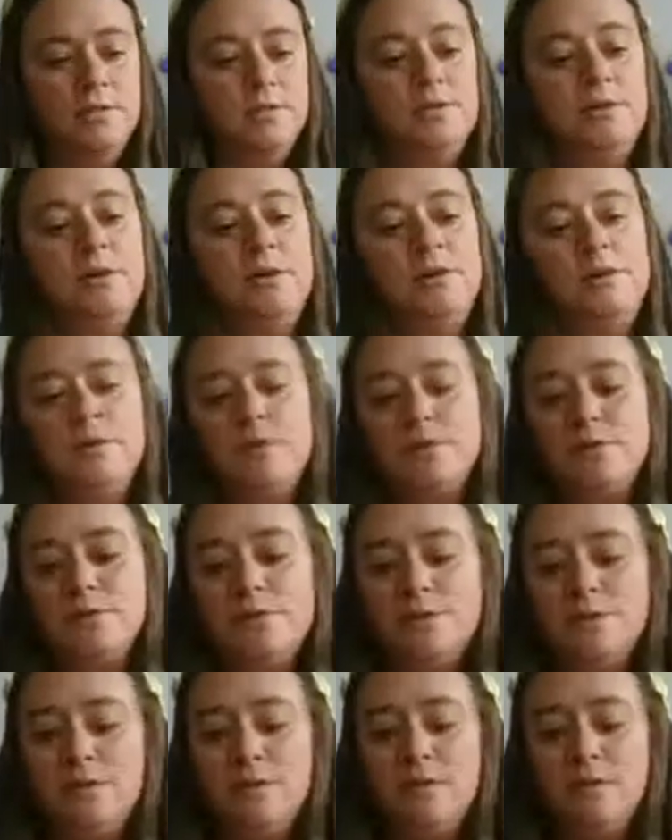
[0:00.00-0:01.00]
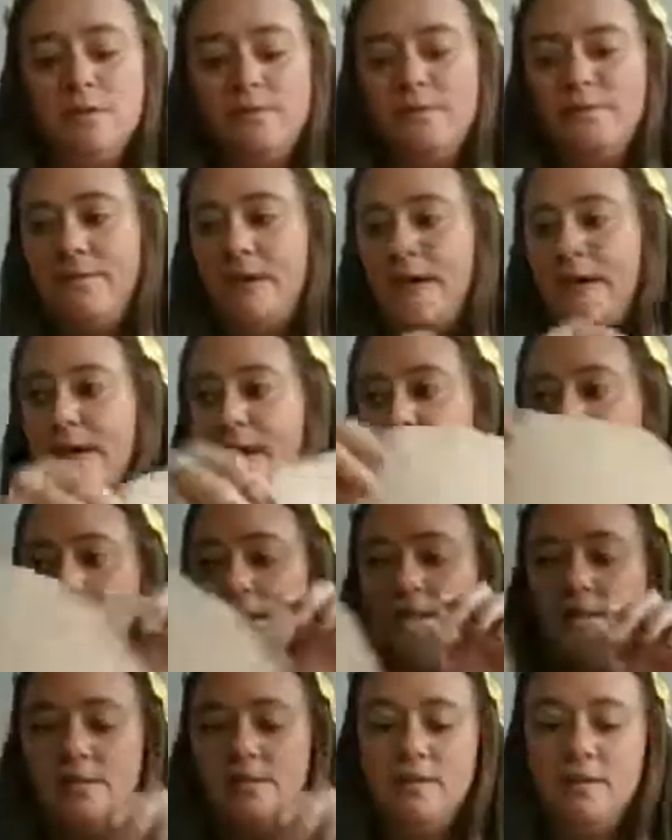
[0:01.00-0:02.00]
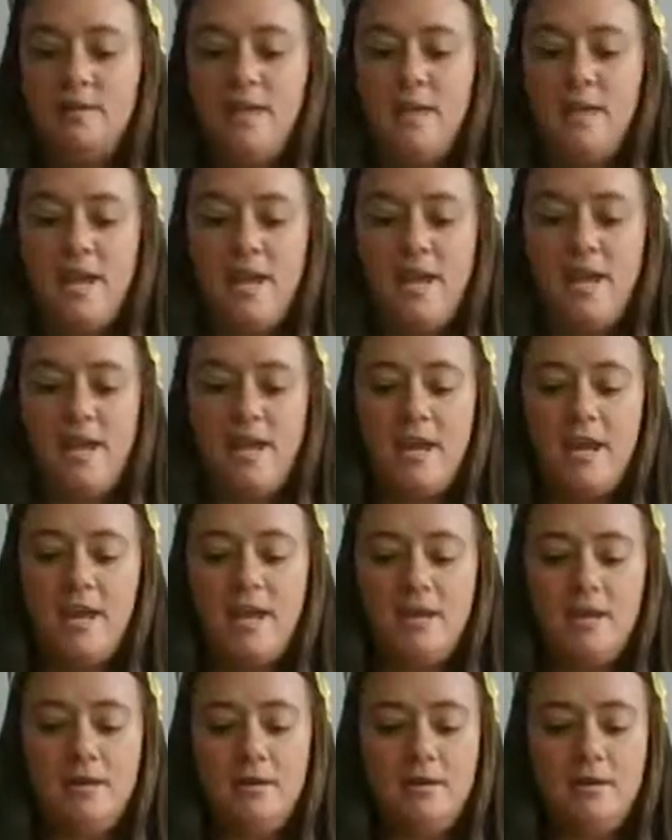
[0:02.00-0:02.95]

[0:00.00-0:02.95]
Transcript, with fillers: So you should find a